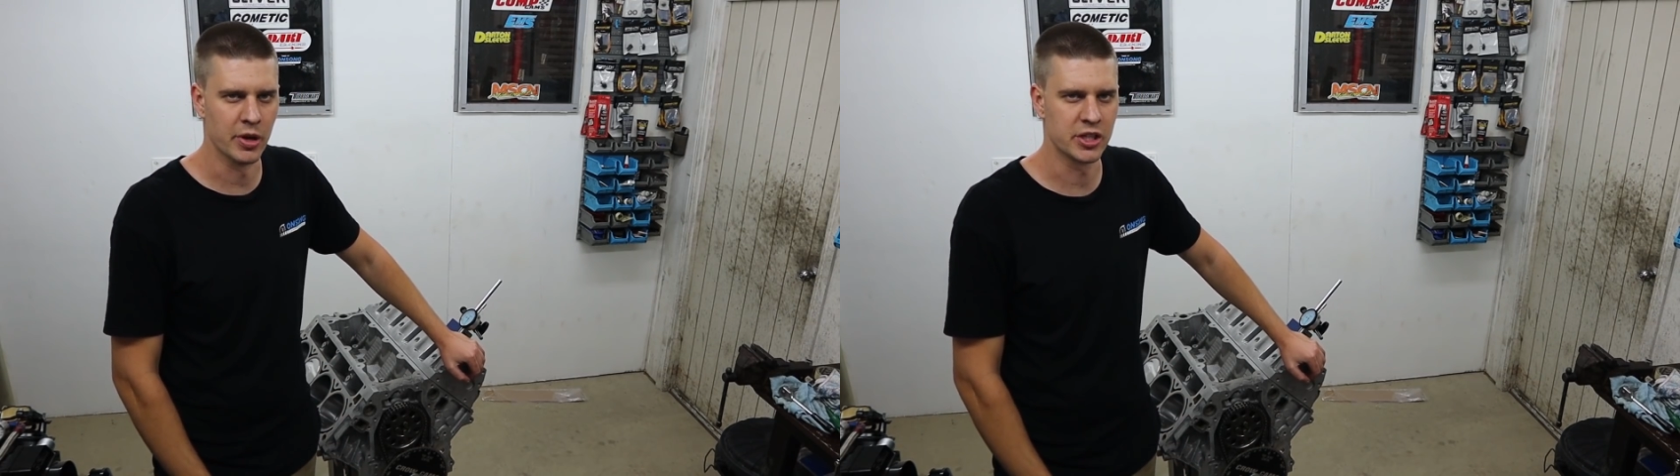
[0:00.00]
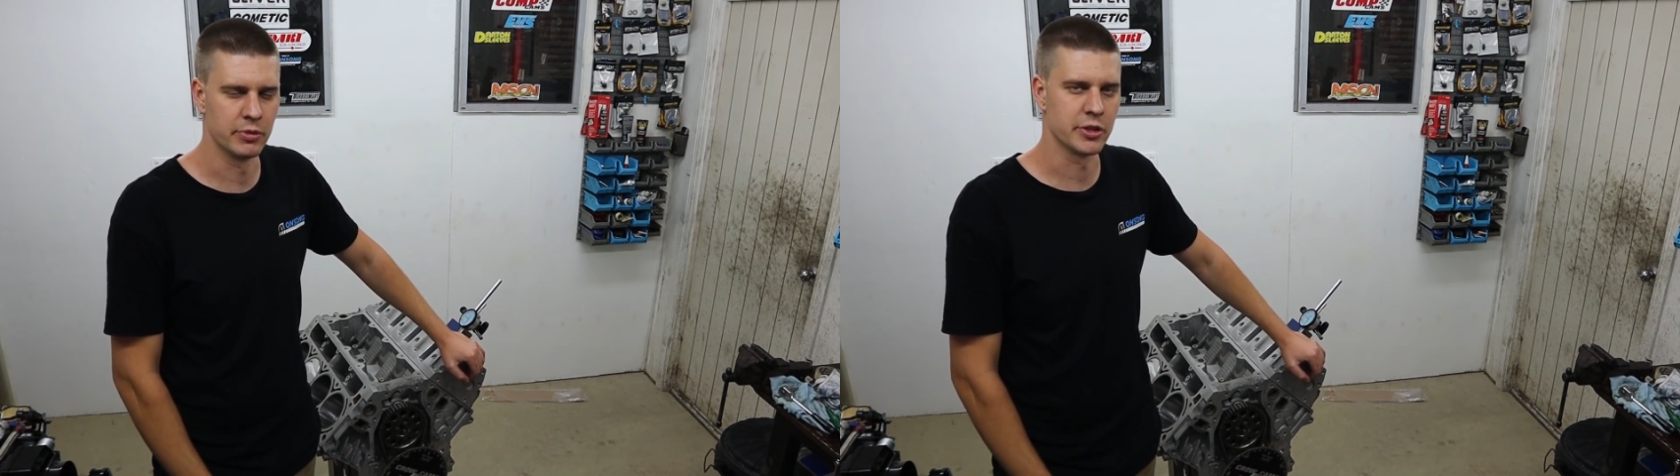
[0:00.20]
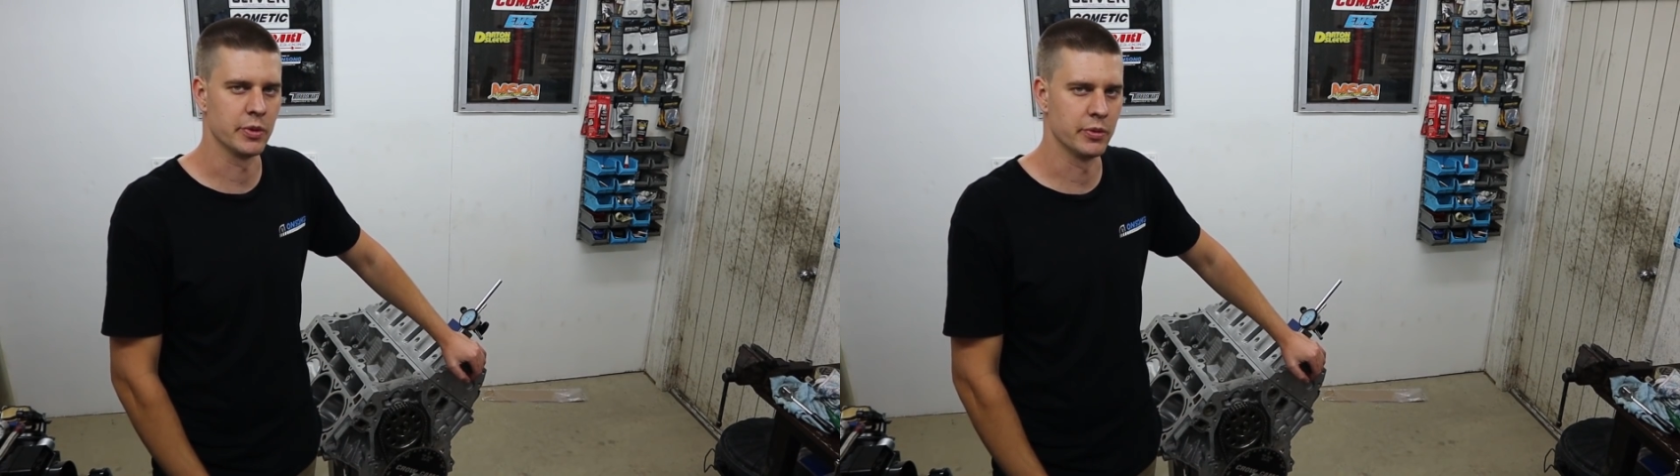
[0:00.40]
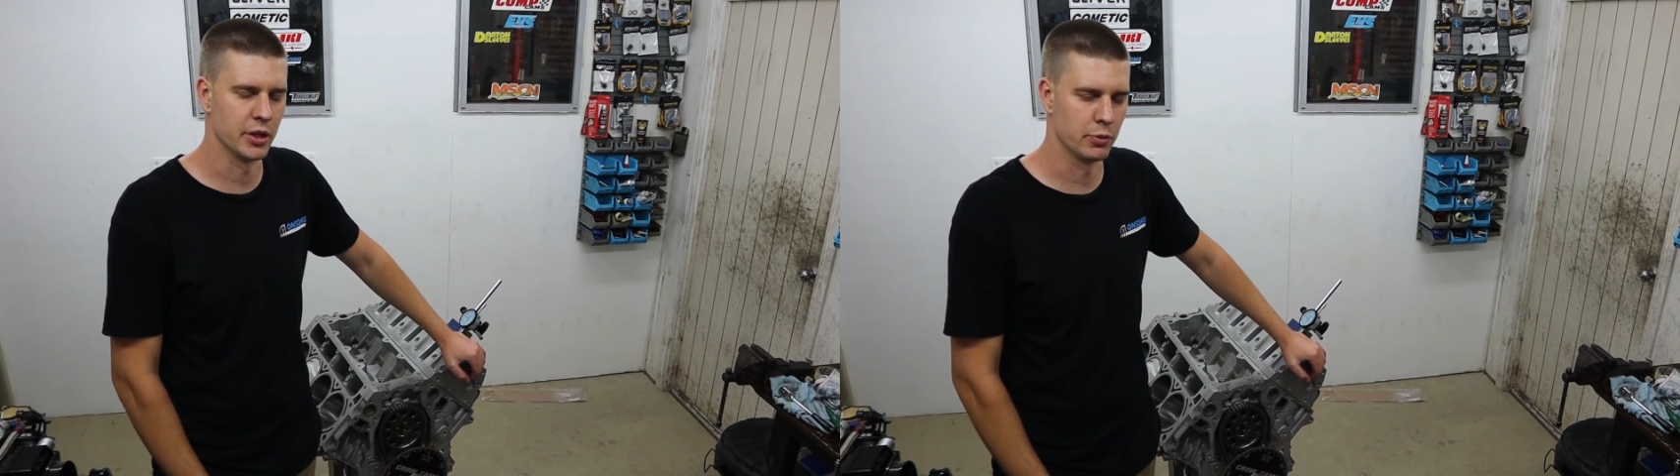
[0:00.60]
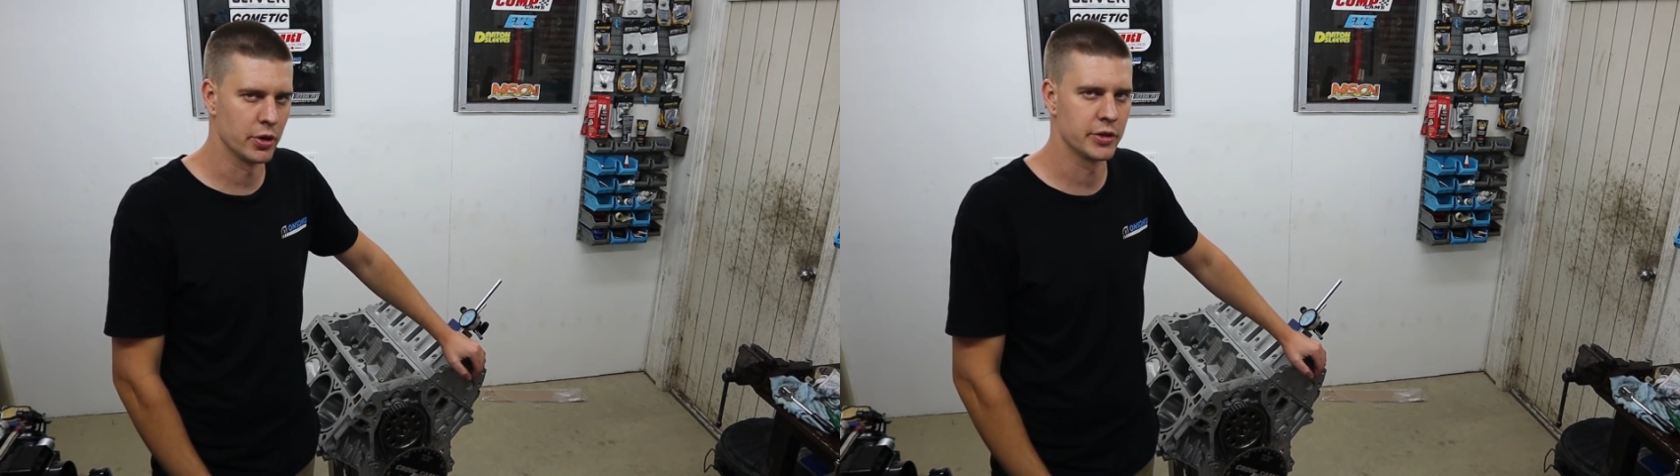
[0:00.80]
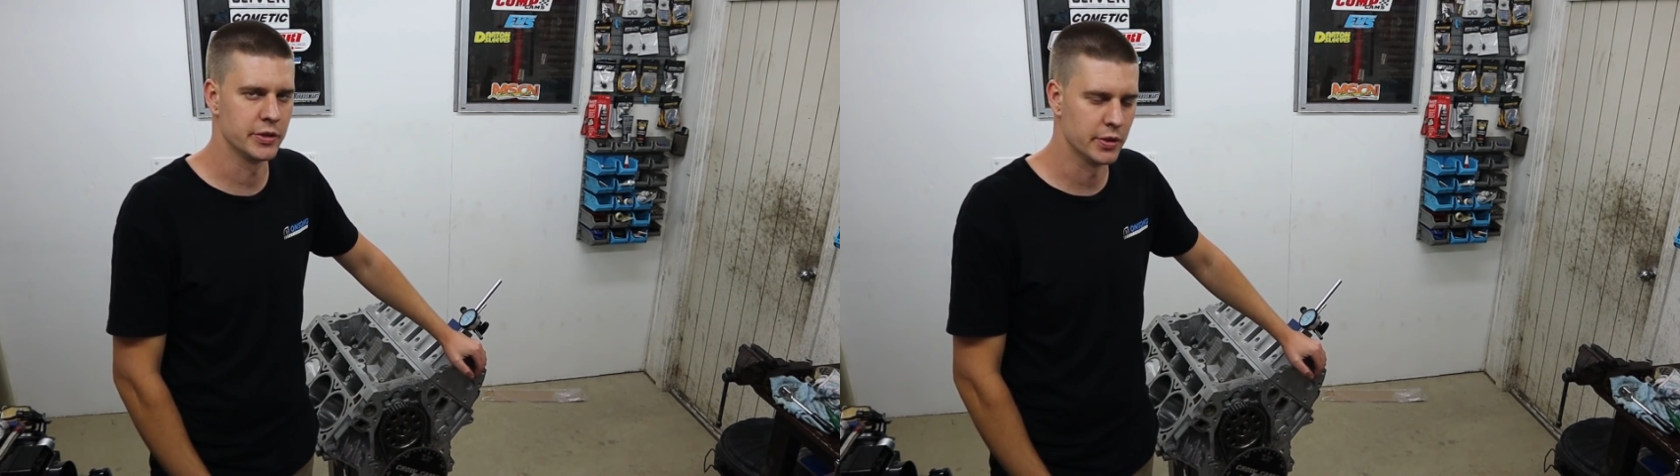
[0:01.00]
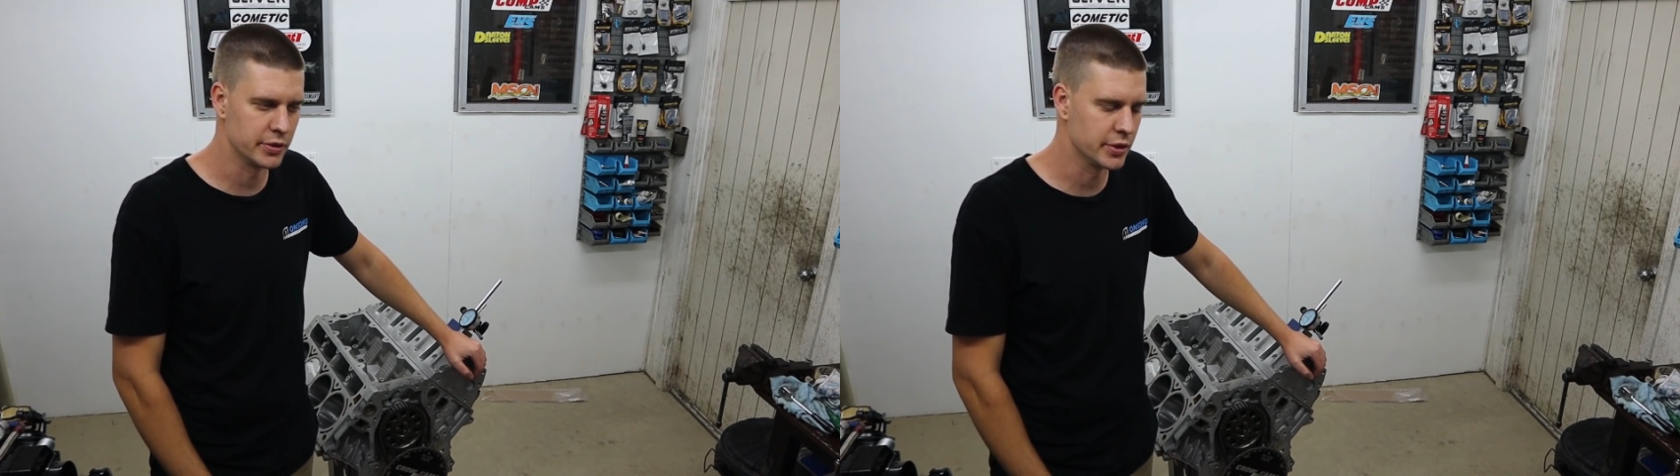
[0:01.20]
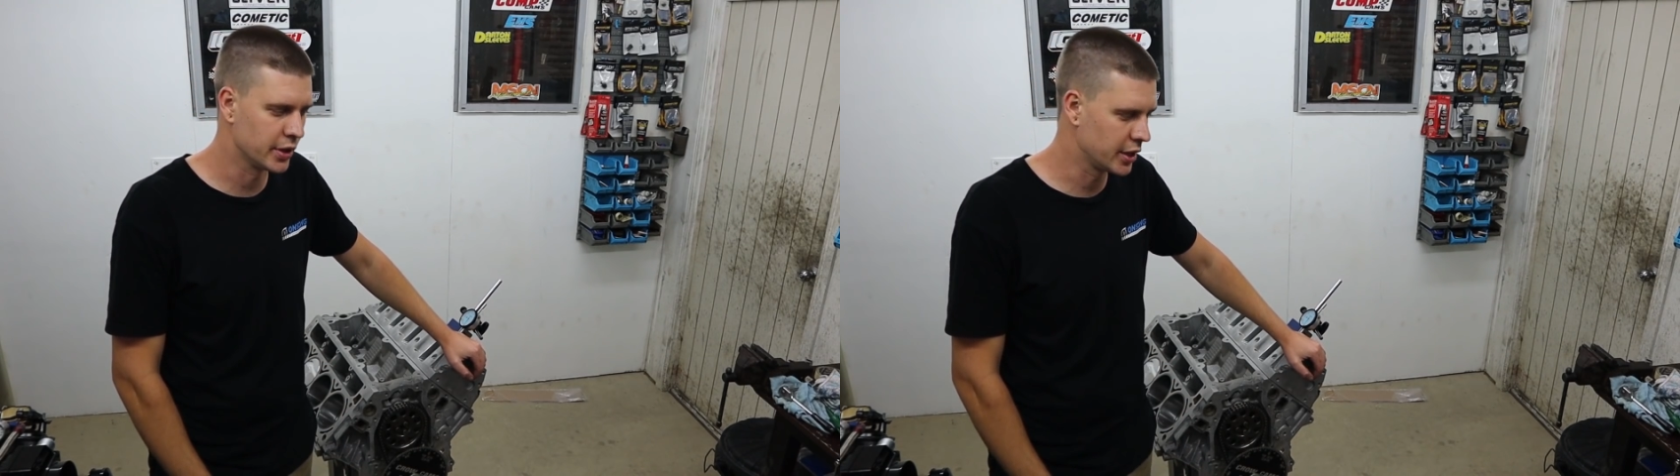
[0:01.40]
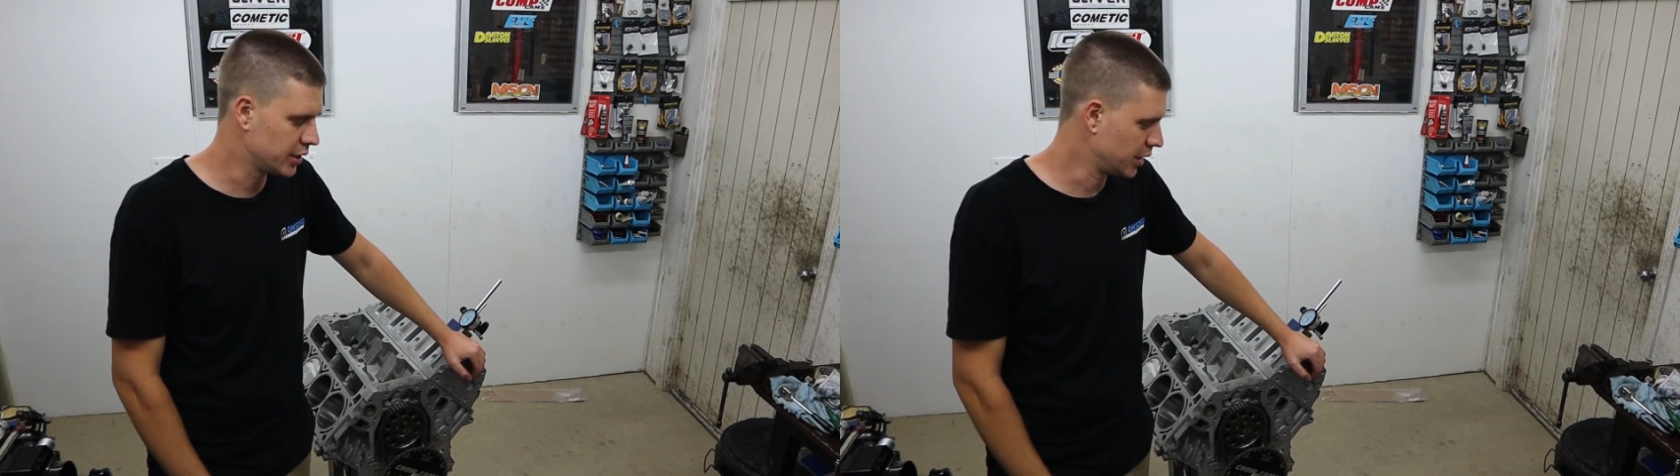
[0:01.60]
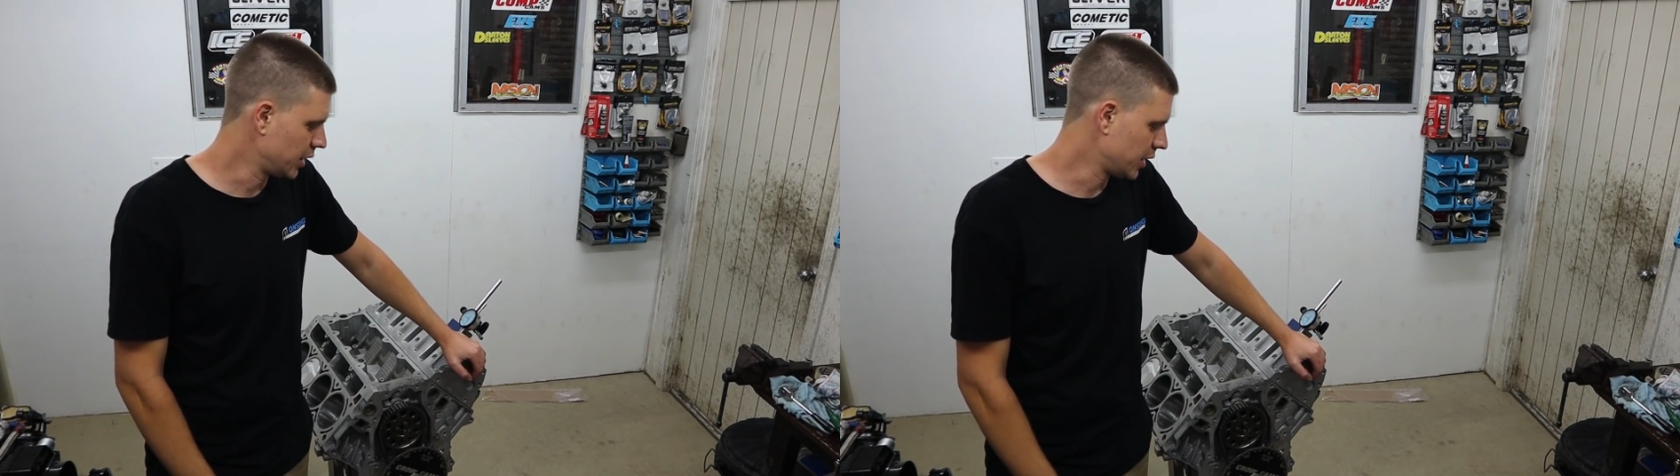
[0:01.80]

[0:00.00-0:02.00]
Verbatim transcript: measurements we really wanted to do tonight.